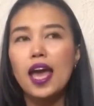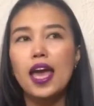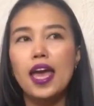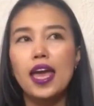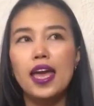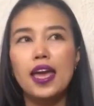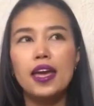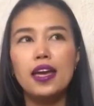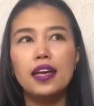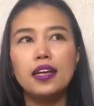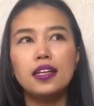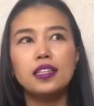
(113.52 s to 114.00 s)

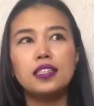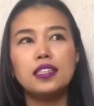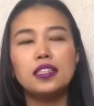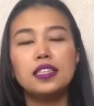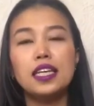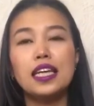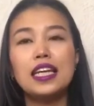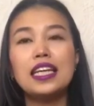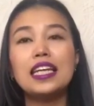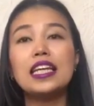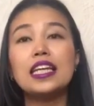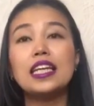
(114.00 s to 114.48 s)
and
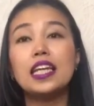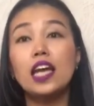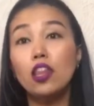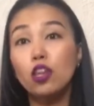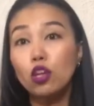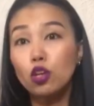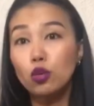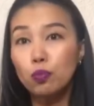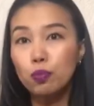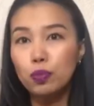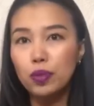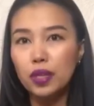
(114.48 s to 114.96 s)
in
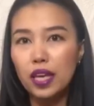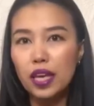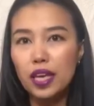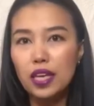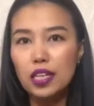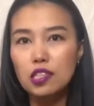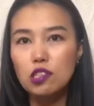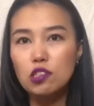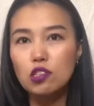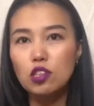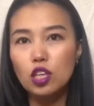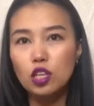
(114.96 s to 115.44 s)
another
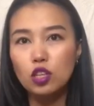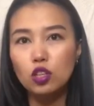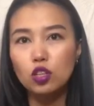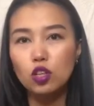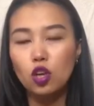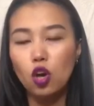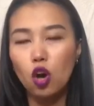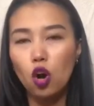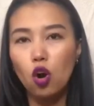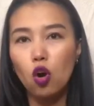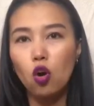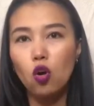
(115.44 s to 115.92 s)
place you can
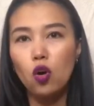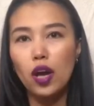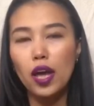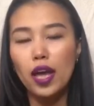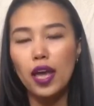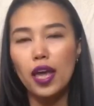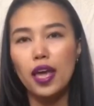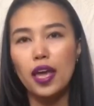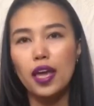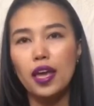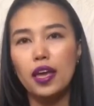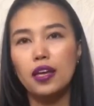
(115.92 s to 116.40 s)
go
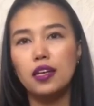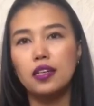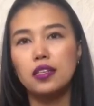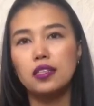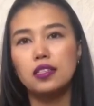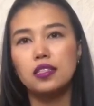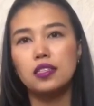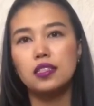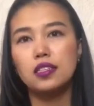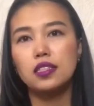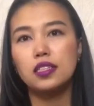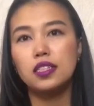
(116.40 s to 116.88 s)

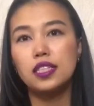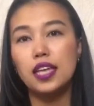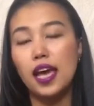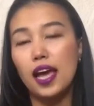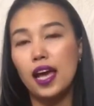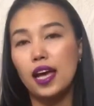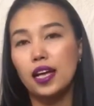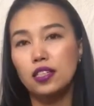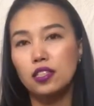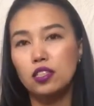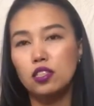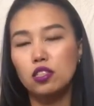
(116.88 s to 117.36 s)
and
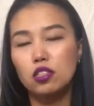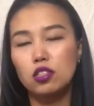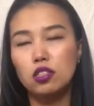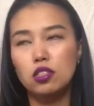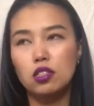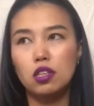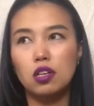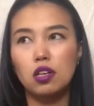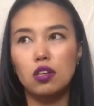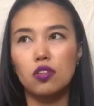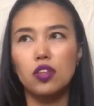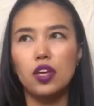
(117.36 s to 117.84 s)
dance.
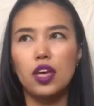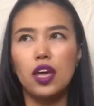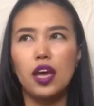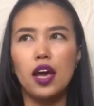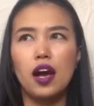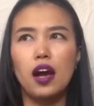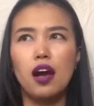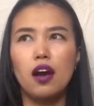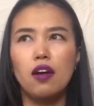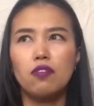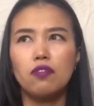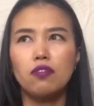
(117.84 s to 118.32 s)
They
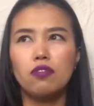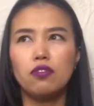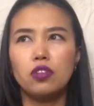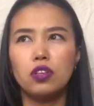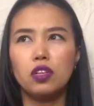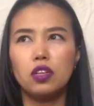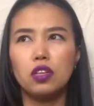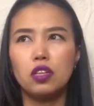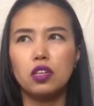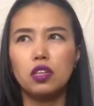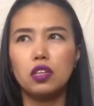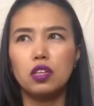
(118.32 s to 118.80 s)
have
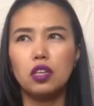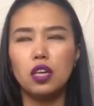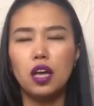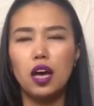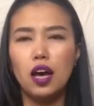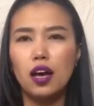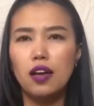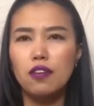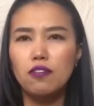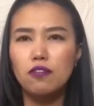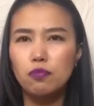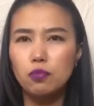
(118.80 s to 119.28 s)

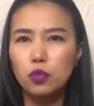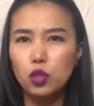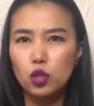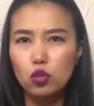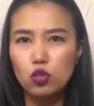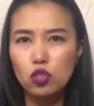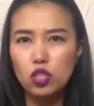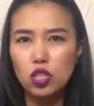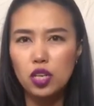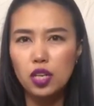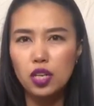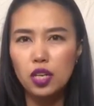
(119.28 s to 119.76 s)
live
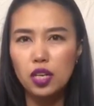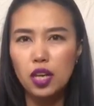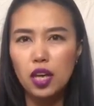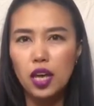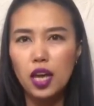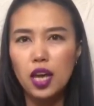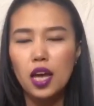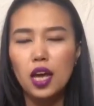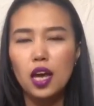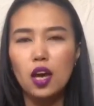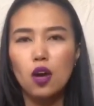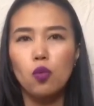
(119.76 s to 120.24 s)
music
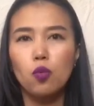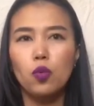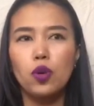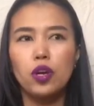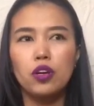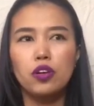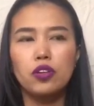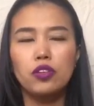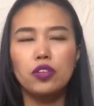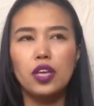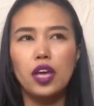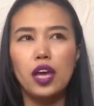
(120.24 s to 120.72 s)

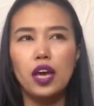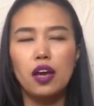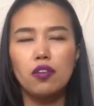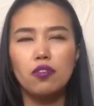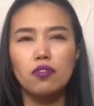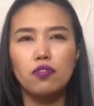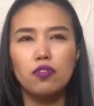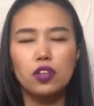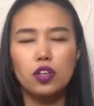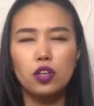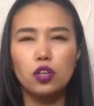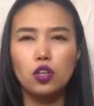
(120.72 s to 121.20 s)
where they
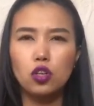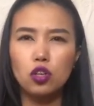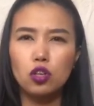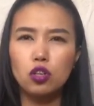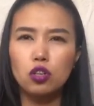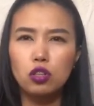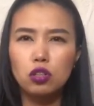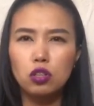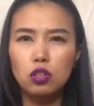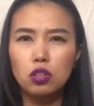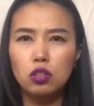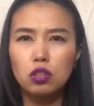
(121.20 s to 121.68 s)
have a
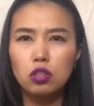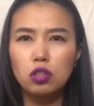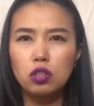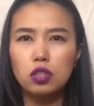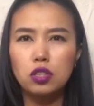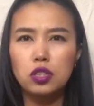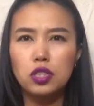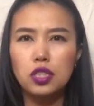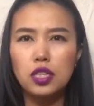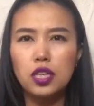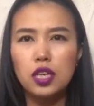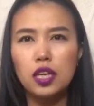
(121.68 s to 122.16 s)
girl
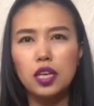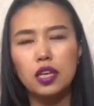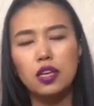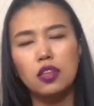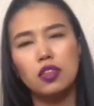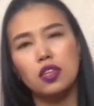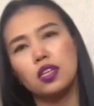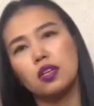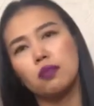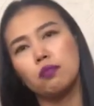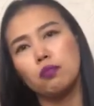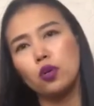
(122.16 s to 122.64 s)
singing,
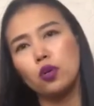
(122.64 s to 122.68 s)
then a